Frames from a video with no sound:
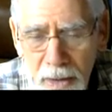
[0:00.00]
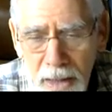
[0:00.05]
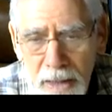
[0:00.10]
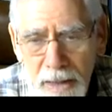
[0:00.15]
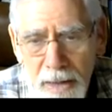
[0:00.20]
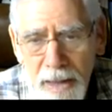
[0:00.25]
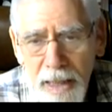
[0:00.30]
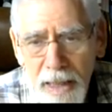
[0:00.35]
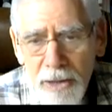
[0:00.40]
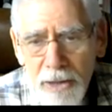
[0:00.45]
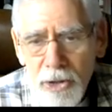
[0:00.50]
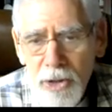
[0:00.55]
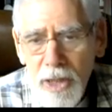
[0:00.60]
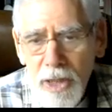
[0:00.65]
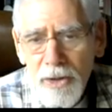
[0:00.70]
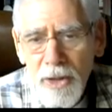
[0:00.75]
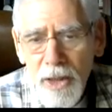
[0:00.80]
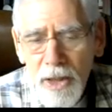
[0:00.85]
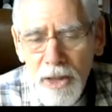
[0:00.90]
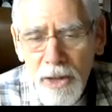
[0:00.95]
In the next
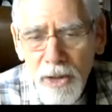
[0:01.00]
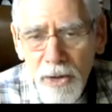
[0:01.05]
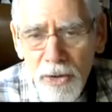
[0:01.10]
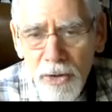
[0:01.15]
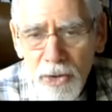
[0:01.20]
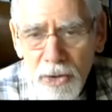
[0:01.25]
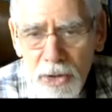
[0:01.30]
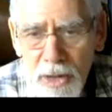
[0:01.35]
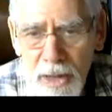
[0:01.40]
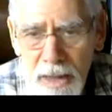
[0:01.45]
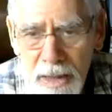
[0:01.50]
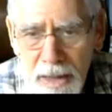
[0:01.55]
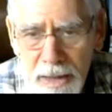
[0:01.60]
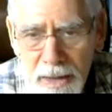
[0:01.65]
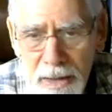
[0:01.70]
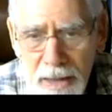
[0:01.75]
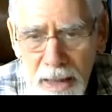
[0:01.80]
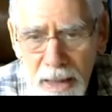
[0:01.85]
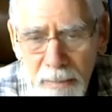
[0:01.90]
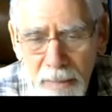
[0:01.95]
10 years,
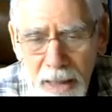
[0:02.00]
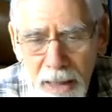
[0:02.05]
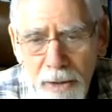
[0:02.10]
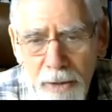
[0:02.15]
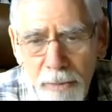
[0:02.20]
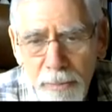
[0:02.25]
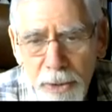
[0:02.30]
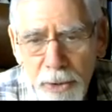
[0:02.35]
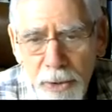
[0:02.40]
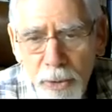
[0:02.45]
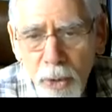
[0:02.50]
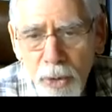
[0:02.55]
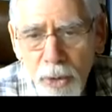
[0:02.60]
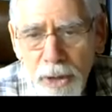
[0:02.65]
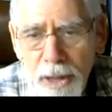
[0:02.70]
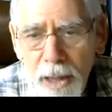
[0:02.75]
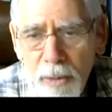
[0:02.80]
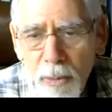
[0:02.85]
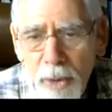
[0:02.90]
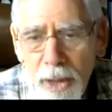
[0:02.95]
the amount of
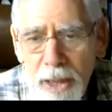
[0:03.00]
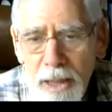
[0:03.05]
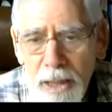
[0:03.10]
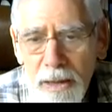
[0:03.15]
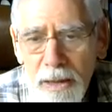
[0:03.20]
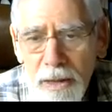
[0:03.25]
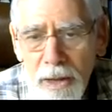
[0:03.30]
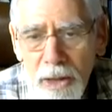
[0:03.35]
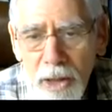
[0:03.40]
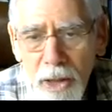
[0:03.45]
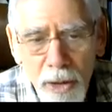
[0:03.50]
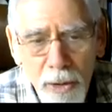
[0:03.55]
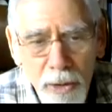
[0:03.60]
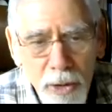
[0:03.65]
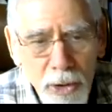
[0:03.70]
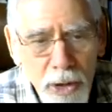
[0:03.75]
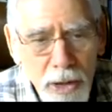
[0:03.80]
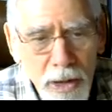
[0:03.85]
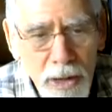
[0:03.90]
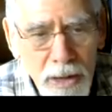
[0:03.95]
petroleum we
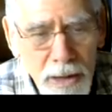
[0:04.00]
are